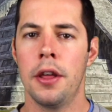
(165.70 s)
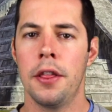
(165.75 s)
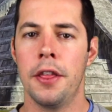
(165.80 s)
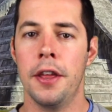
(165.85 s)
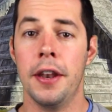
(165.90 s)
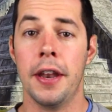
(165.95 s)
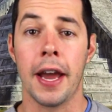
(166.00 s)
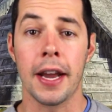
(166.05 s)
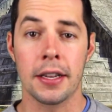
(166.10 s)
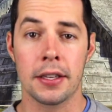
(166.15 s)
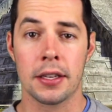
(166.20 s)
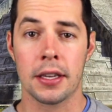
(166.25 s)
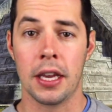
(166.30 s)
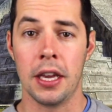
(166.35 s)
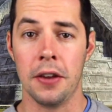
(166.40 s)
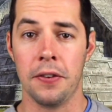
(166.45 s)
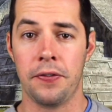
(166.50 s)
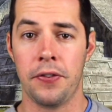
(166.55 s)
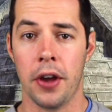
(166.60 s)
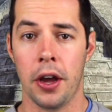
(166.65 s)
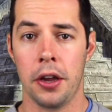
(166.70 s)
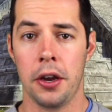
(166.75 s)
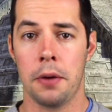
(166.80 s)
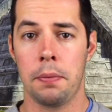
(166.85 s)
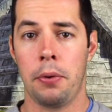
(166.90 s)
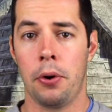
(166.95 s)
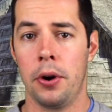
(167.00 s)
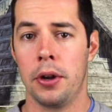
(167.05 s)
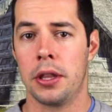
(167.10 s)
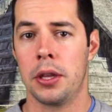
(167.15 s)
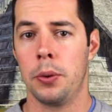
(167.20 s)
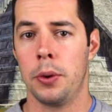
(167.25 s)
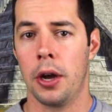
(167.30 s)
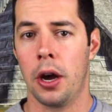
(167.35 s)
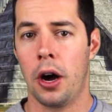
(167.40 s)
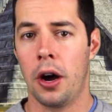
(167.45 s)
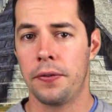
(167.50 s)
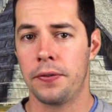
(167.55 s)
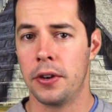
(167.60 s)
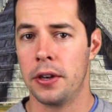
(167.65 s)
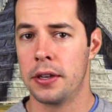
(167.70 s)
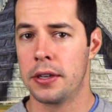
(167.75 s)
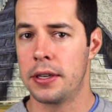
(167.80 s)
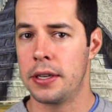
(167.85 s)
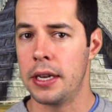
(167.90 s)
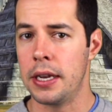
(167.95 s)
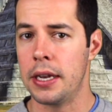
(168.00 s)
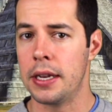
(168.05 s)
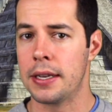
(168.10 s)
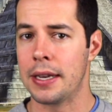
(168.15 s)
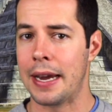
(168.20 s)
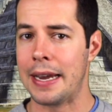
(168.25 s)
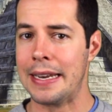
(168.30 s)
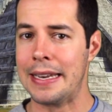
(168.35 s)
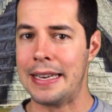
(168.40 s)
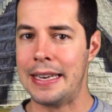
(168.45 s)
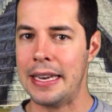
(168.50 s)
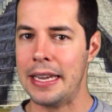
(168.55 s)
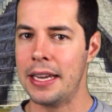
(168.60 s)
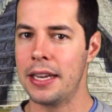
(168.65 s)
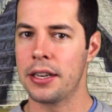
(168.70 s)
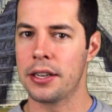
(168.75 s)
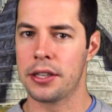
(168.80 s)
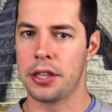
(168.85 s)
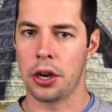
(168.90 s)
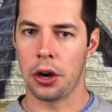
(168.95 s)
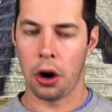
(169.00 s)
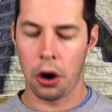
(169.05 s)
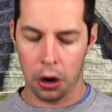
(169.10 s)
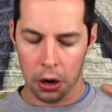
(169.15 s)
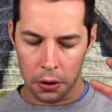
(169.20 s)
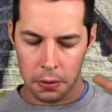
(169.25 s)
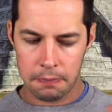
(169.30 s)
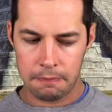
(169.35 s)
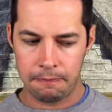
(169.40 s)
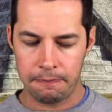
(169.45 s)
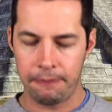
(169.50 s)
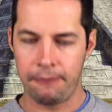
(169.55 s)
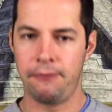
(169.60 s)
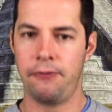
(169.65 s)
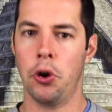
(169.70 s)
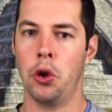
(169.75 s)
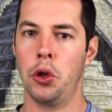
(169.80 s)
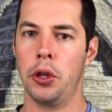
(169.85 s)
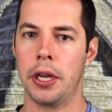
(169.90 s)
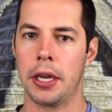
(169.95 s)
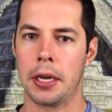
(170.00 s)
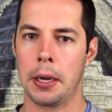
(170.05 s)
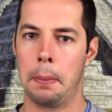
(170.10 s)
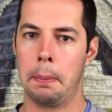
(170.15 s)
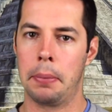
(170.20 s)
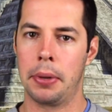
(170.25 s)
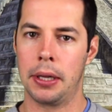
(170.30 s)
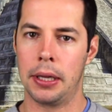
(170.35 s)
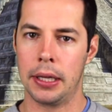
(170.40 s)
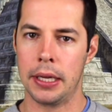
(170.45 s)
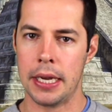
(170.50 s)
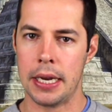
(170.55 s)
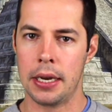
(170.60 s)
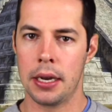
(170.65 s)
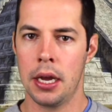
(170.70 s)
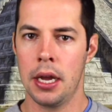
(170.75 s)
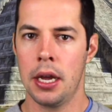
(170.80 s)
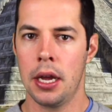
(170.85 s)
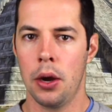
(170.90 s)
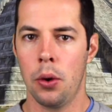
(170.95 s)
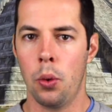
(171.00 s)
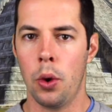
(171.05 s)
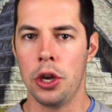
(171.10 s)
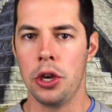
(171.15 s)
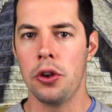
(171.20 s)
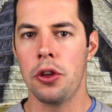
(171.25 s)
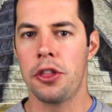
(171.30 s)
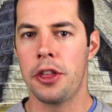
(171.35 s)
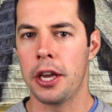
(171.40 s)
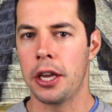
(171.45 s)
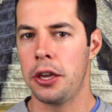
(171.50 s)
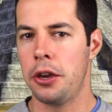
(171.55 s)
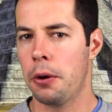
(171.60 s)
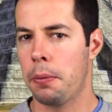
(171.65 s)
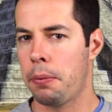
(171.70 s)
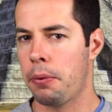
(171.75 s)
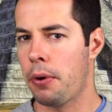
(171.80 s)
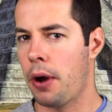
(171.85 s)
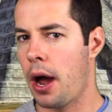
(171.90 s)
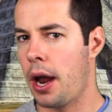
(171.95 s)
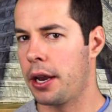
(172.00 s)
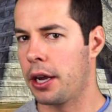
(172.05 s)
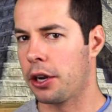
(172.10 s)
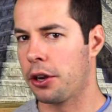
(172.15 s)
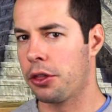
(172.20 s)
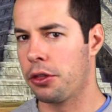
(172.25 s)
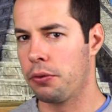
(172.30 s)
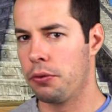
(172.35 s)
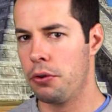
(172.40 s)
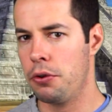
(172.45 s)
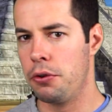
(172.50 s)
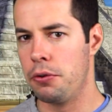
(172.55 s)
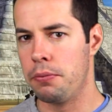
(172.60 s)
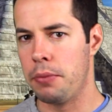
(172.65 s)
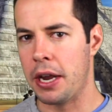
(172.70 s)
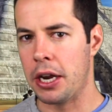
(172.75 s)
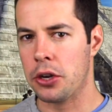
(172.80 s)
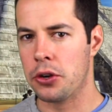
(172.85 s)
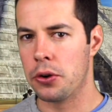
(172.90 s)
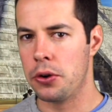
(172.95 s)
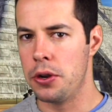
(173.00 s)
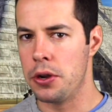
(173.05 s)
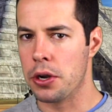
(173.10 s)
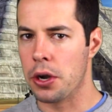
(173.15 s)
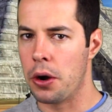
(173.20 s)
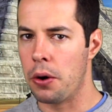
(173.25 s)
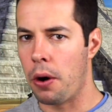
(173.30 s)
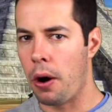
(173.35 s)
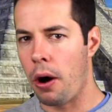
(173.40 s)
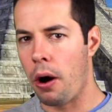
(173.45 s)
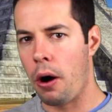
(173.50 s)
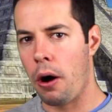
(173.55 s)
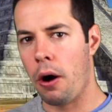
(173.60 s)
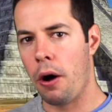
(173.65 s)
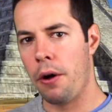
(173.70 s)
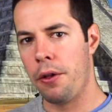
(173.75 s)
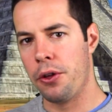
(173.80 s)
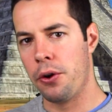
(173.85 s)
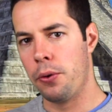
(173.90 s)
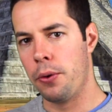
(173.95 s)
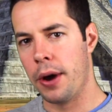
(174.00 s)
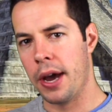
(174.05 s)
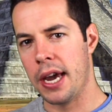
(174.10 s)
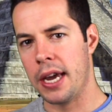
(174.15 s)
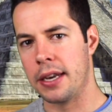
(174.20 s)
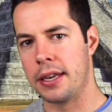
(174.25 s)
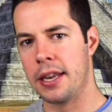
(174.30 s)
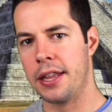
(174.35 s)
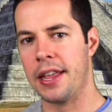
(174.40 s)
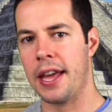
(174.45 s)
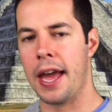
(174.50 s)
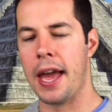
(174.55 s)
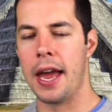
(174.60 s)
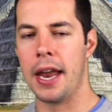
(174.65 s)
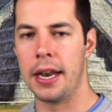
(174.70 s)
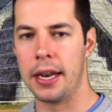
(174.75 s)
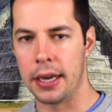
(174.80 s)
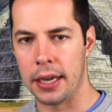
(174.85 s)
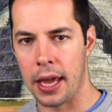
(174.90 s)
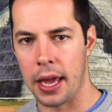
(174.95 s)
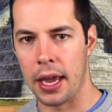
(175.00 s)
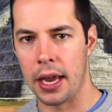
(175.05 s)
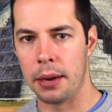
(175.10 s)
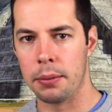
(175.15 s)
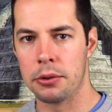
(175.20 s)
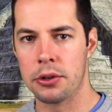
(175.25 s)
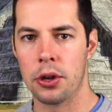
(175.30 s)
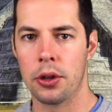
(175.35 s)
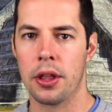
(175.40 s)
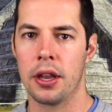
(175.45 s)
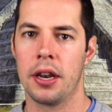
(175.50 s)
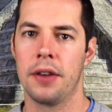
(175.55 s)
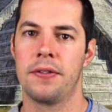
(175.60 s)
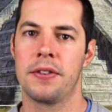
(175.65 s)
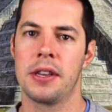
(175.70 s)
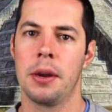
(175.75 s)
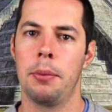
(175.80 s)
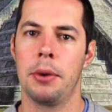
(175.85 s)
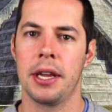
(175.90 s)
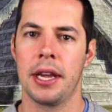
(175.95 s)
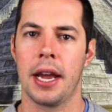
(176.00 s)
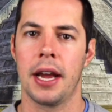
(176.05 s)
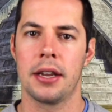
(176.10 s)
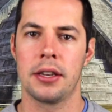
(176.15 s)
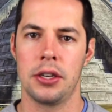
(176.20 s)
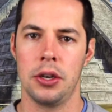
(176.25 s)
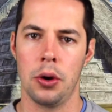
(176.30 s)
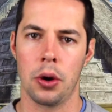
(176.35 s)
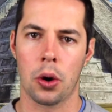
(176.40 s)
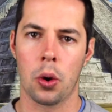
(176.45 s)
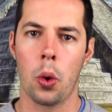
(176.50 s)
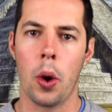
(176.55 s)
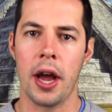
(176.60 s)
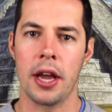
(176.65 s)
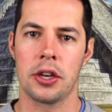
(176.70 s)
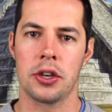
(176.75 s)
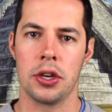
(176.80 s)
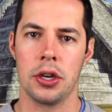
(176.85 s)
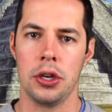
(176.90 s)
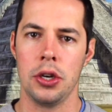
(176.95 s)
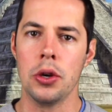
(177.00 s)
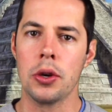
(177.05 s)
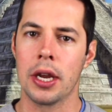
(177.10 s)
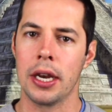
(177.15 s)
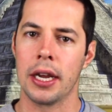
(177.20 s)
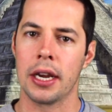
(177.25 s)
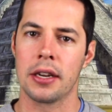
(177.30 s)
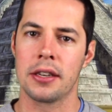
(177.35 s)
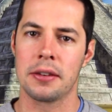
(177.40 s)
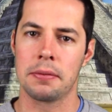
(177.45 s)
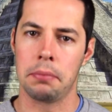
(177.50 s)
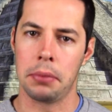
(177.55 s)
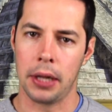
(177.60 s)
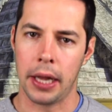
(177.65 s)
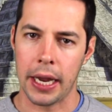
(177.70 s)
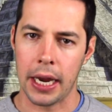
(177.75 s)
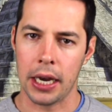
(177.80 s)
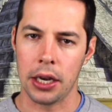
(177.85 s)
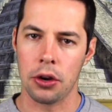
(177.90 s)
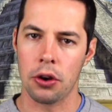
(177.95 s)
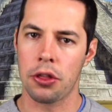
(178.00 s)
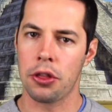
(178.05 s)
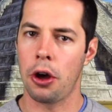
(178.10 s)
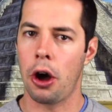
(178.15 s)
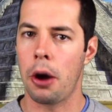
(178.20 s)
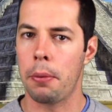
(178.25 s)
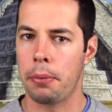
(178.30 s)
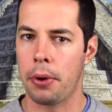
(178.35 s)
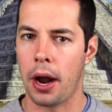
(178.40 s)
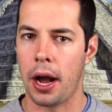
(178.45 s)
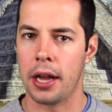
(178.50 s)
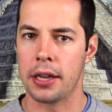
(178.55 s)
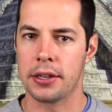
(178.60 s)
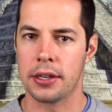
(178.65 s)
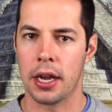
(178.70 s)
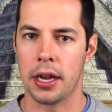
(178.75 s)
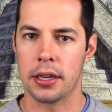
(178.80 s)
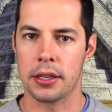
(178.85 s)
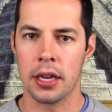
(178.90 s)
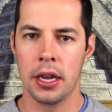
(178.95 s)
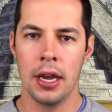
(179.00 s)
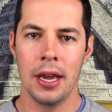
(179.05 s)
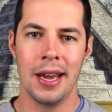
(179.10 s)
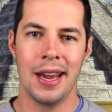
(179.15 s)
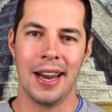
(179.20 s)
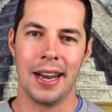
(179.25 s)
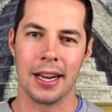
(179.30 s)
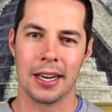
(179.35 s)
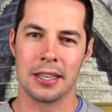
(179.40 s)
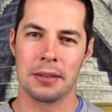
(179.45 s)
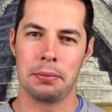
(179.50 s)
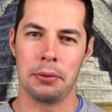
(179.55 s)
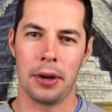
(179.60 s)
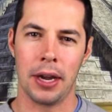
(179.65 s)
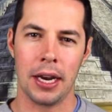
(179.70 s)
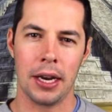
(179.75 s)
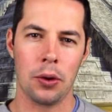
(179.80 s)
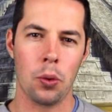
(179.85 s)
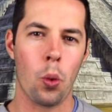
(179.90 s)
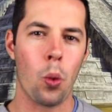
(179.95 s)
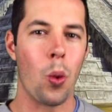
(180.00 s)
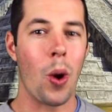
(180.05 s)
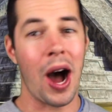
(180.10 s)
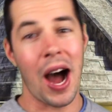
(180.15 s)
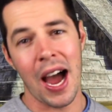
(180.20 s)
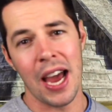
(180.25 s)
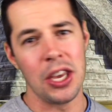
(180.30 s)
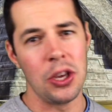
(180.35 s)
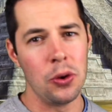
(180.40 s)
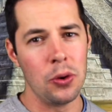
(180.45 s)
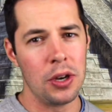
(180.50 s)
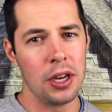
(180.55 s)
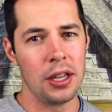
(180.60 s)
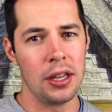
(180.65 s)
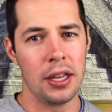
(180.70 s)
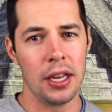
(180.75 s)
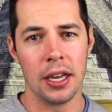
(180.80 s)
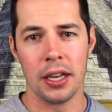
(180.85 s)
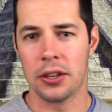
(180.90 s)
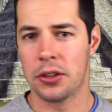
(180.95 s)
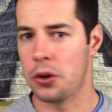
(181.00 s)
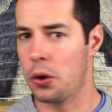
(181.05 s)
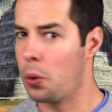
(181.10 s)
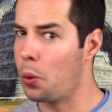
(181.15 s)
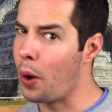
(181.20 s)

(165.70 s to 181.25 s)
The next key failure point that we often see is ideas that aren't fully complete. When you think your product through, make sure you go all the way to the end game, so that if somebody asks you a question, you can explain your thought process and explain why you did this or